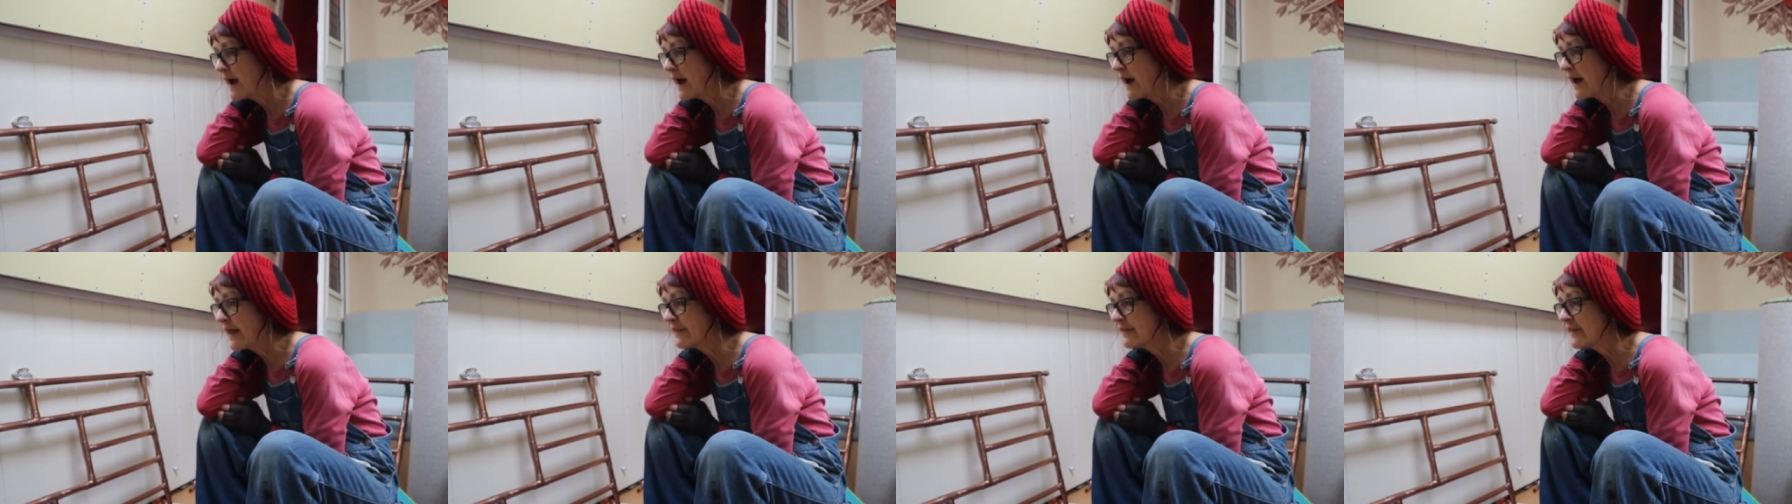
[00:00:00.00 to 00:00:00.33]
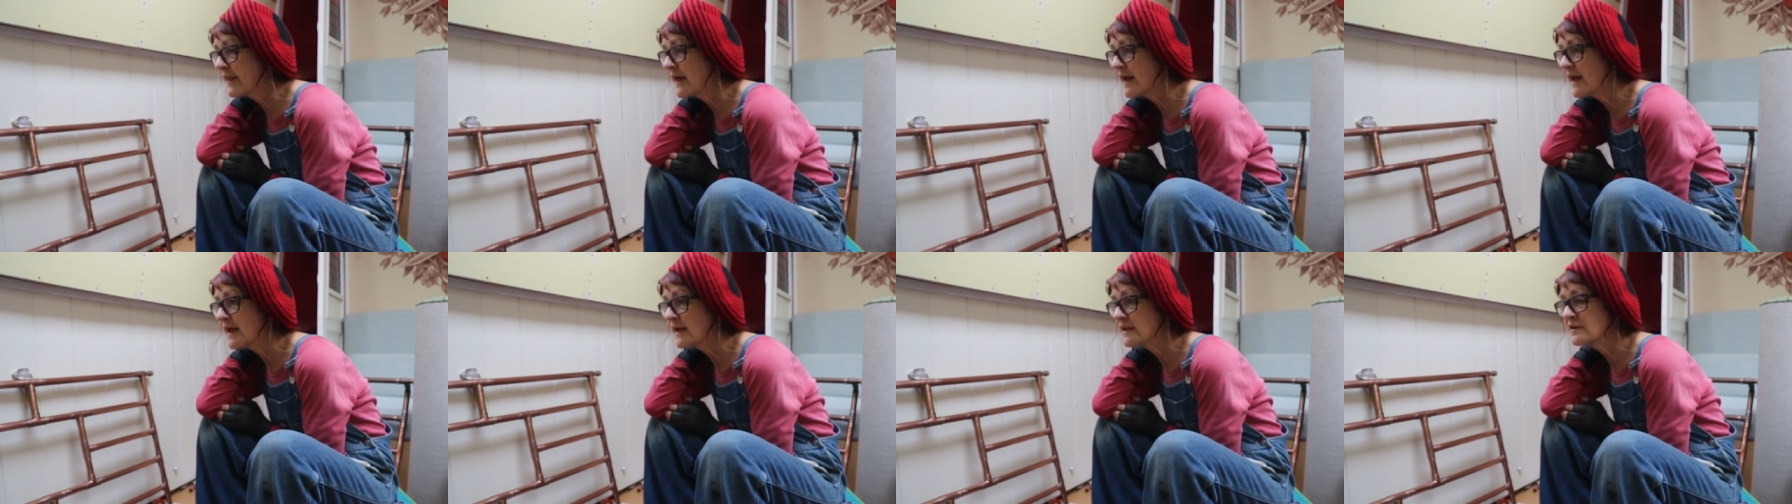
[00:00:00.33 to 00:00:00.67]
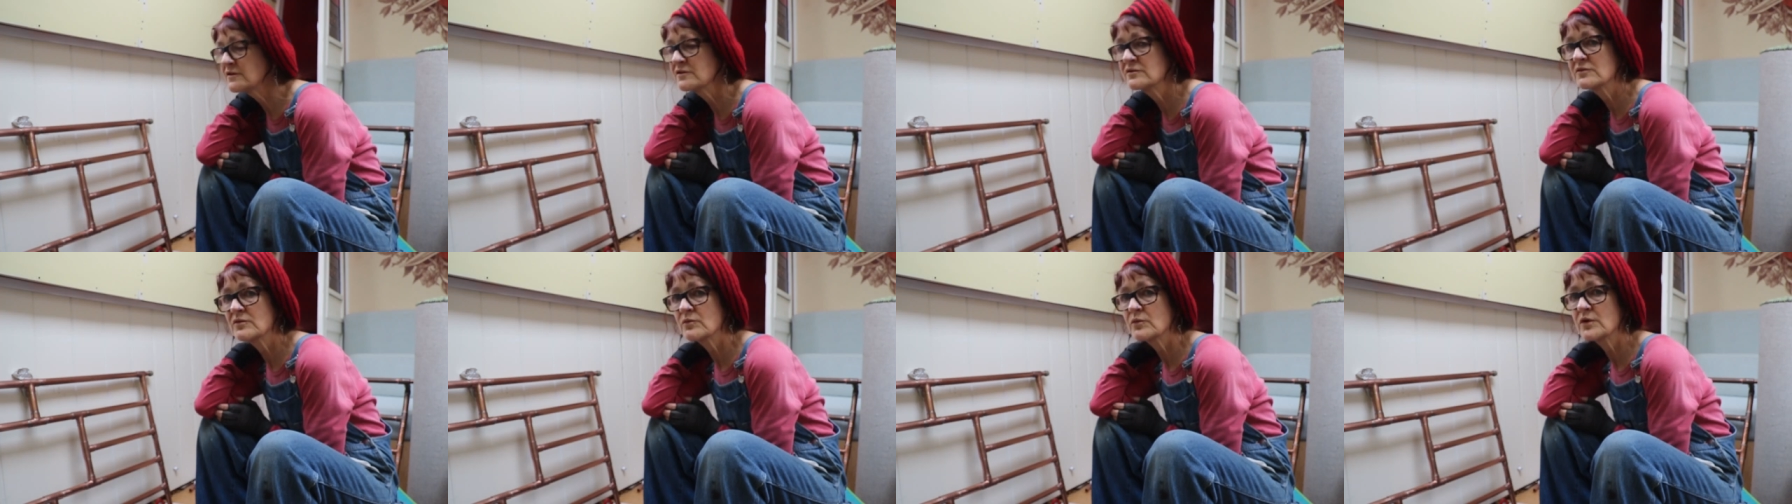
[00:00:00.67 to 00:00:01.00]
and
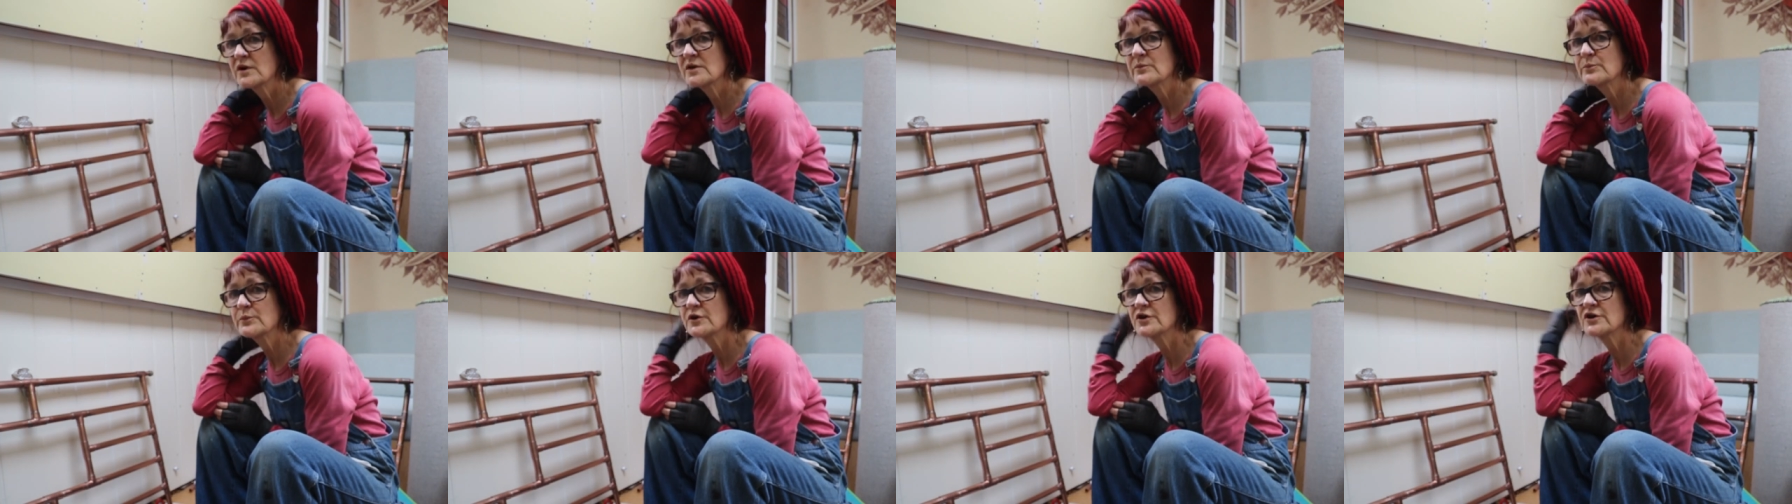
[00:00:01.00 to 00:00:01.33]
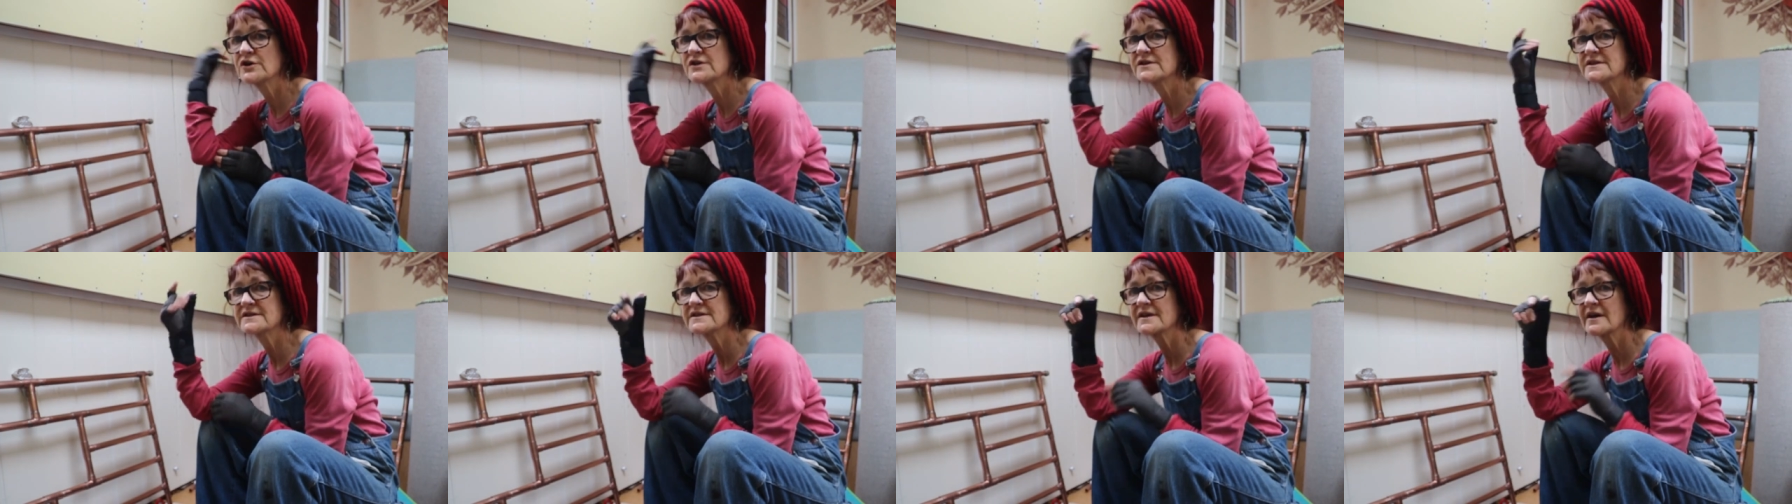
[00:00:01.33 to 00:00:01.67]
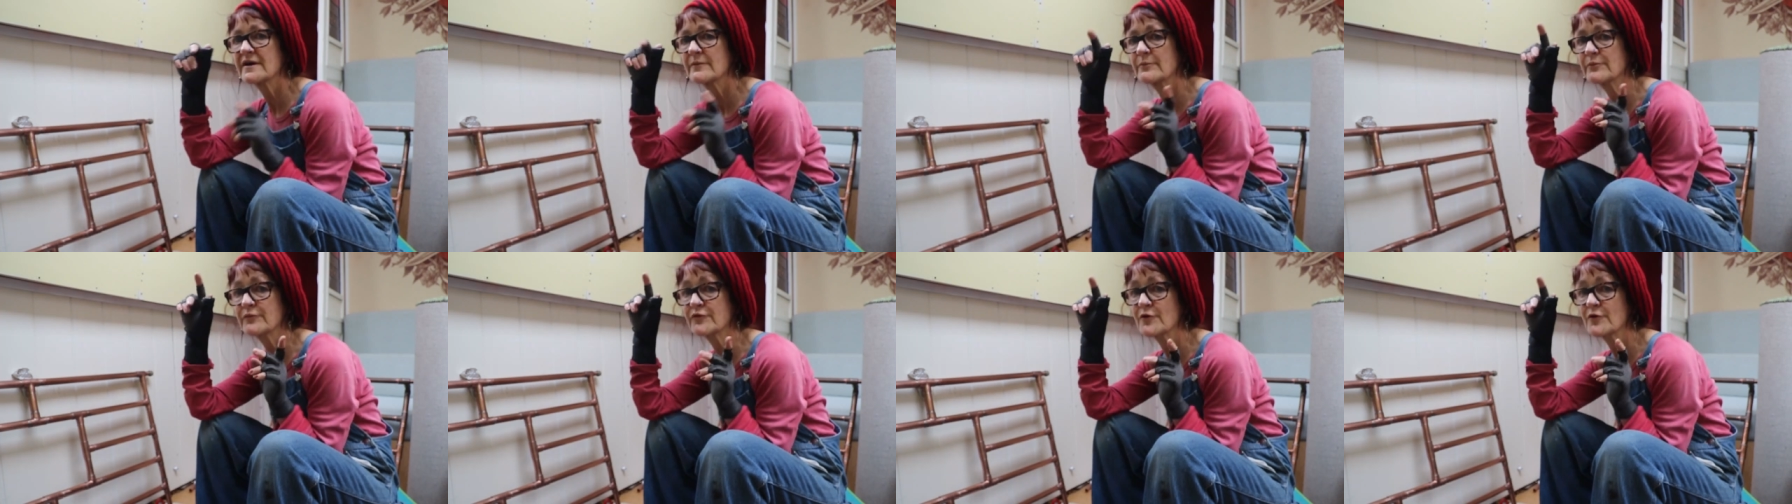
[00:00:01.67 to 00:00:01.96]
then we'll put a